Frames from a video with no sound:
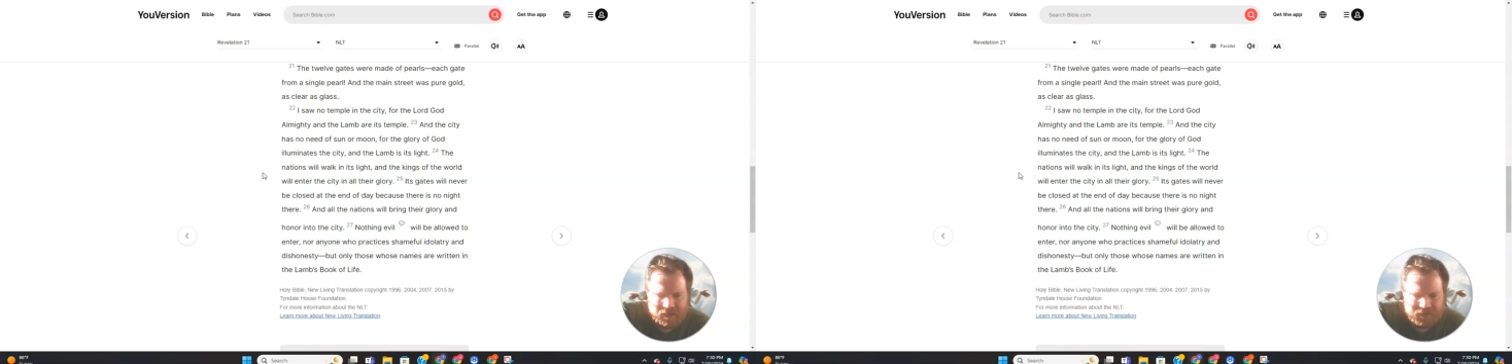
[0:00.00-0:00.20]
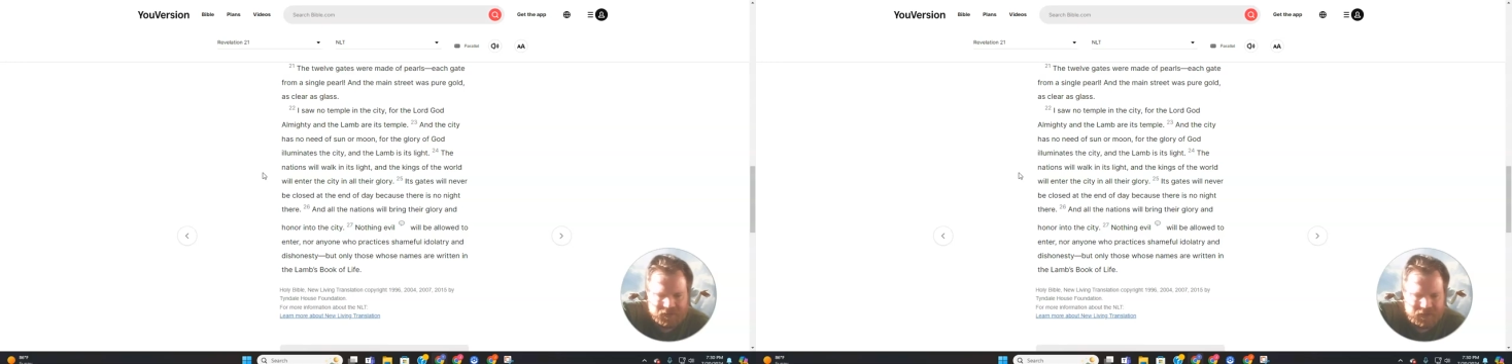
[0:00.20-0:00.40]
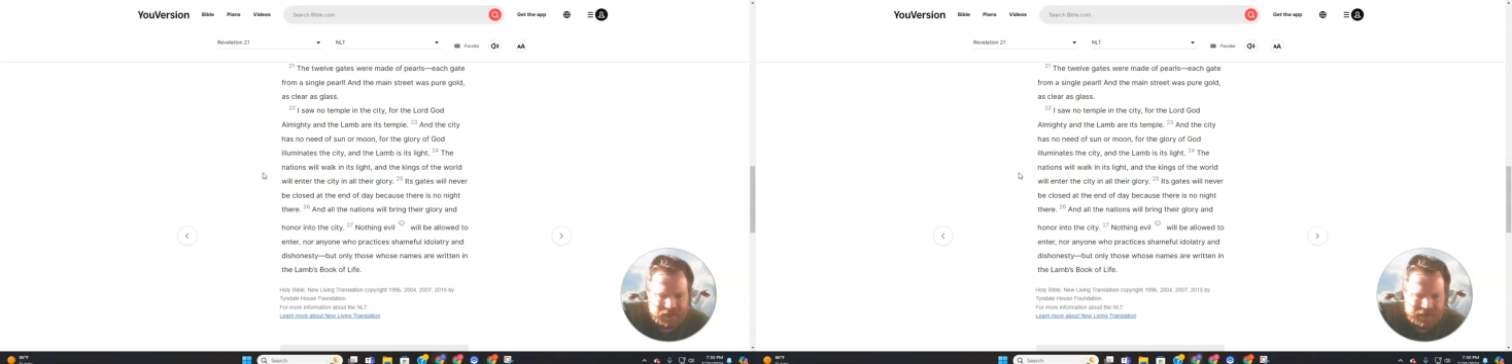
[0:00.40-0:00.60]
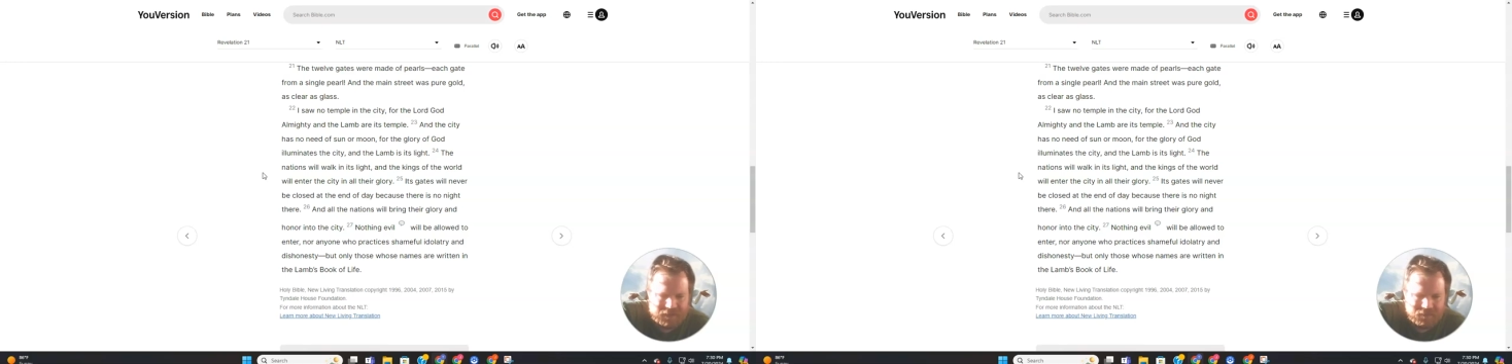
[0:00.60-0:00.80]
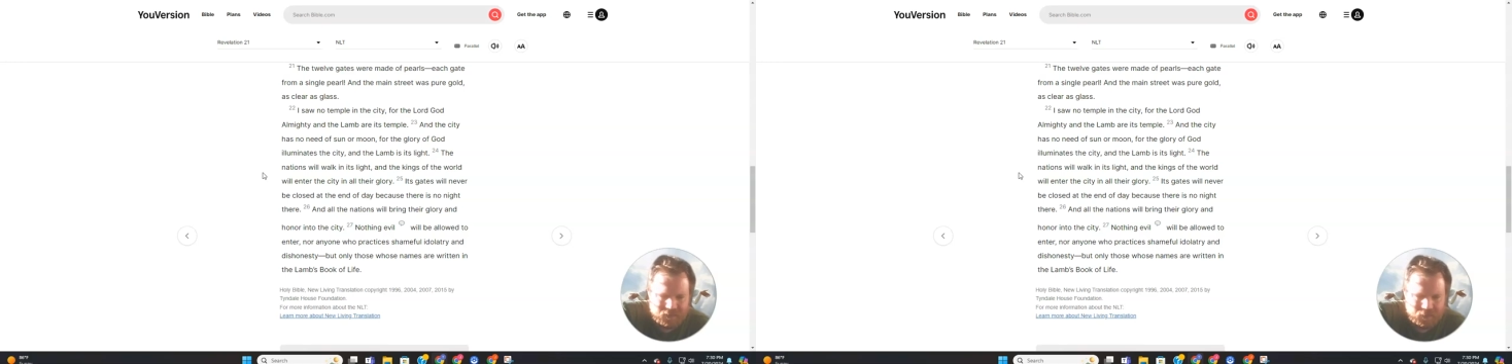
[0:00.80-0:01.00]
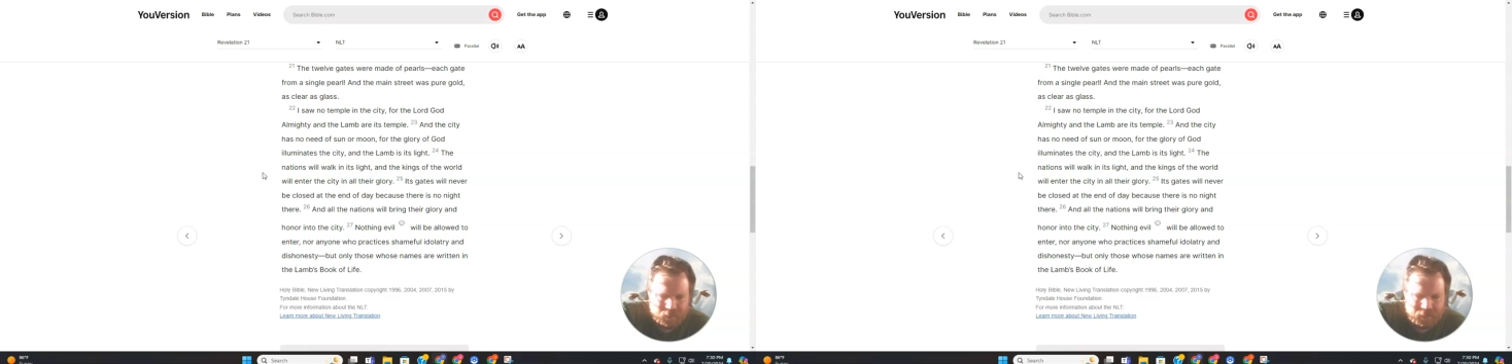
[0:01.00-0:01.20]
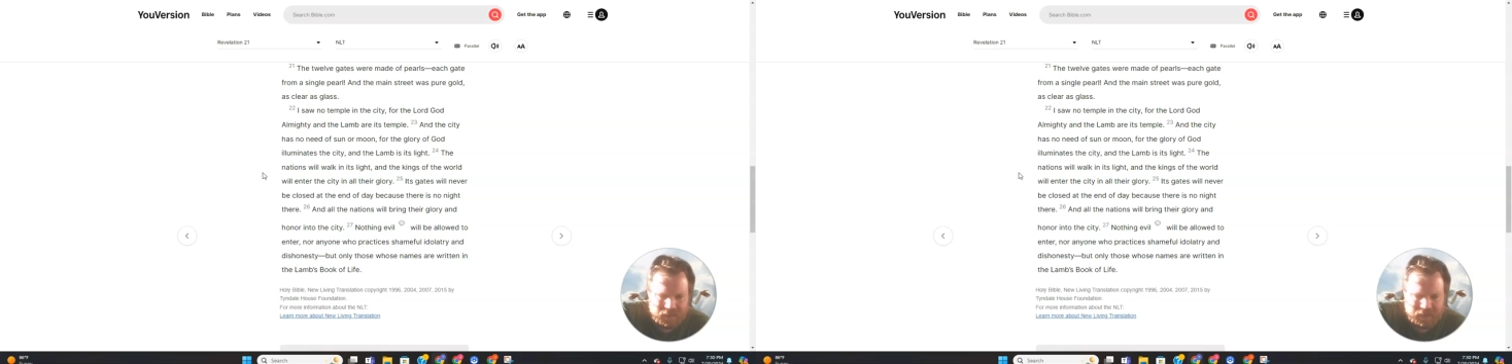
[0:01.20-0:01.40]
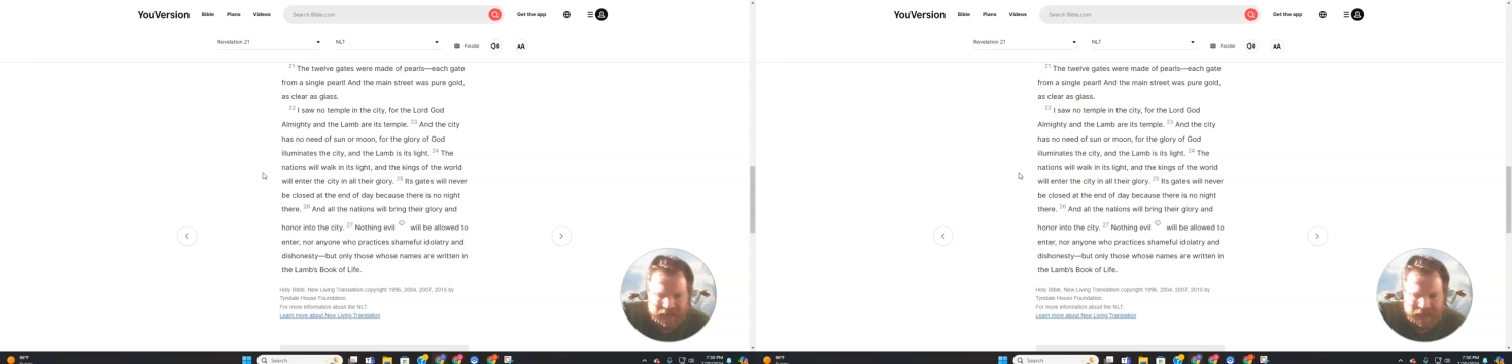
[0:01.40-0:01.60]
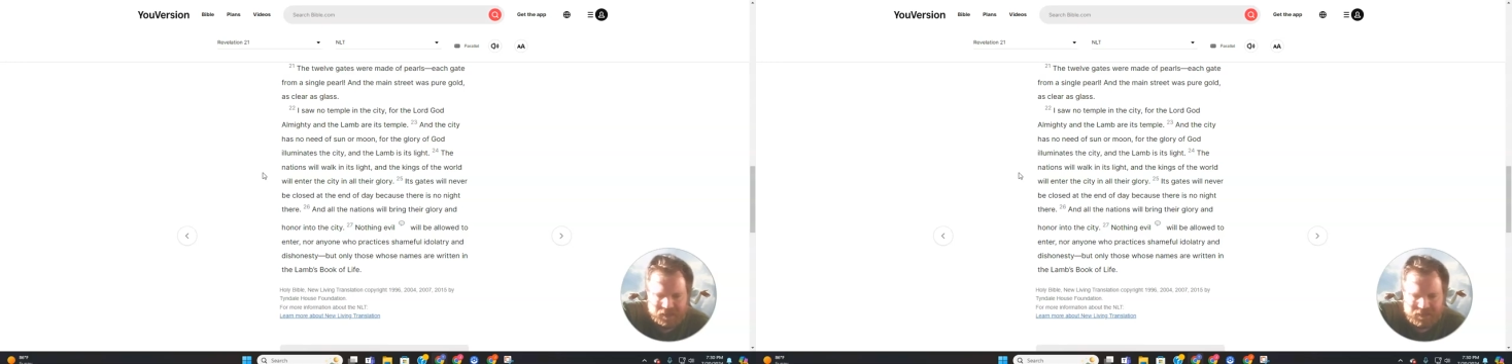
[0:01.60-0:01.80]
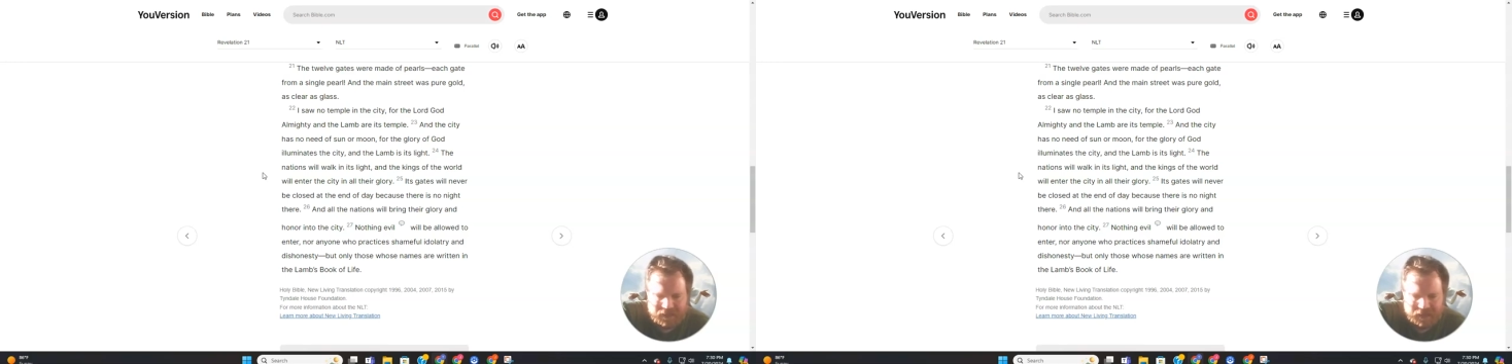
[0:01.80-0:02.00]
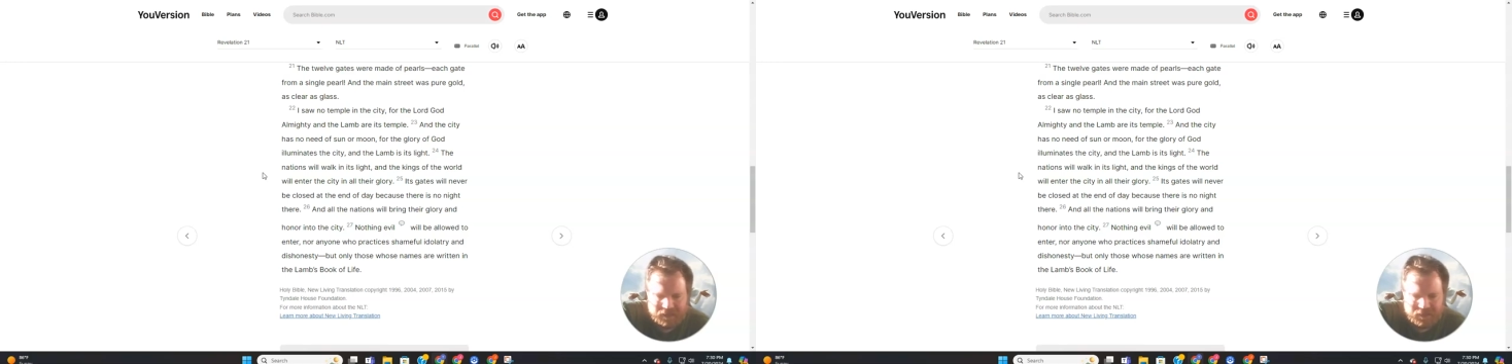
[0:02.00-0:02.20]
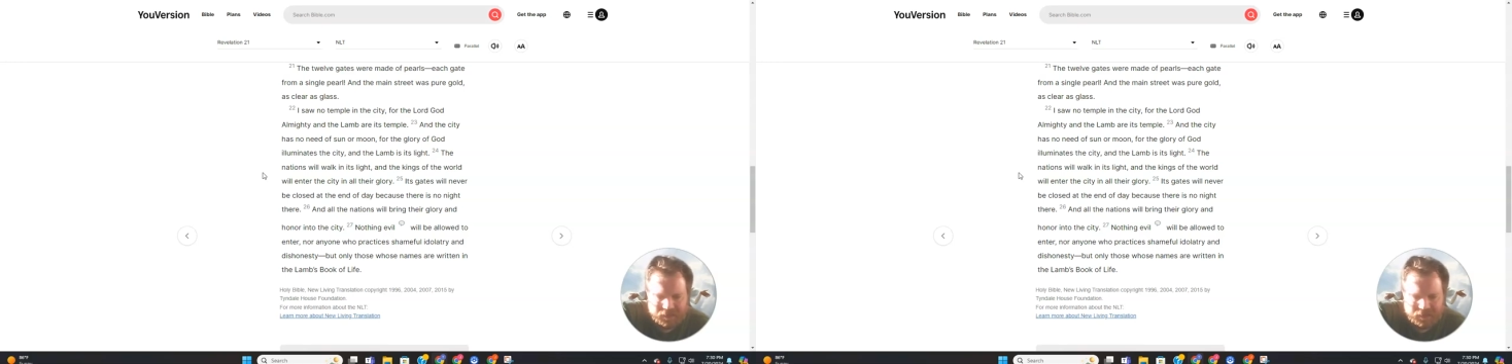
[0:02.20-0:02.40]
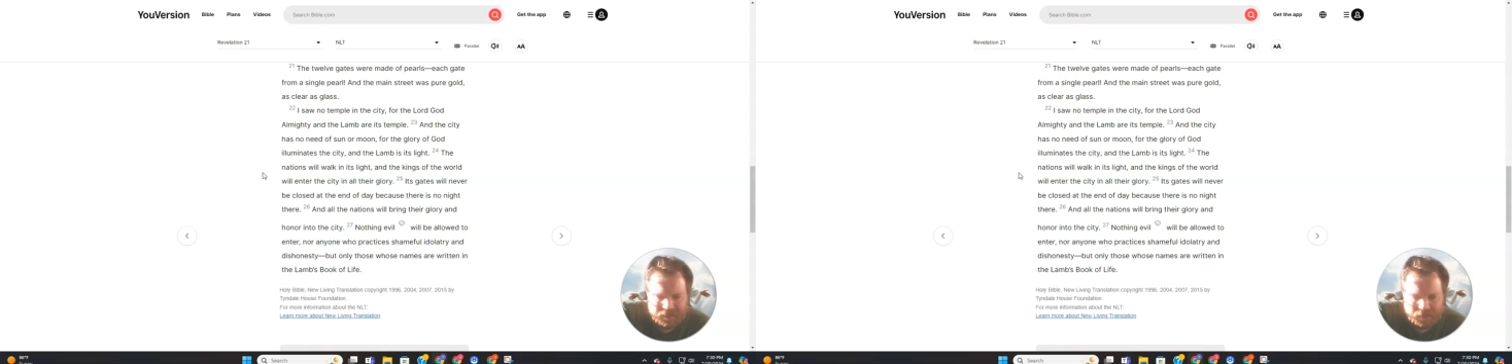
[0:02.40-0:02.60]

Nothing evil will be allowed to enter,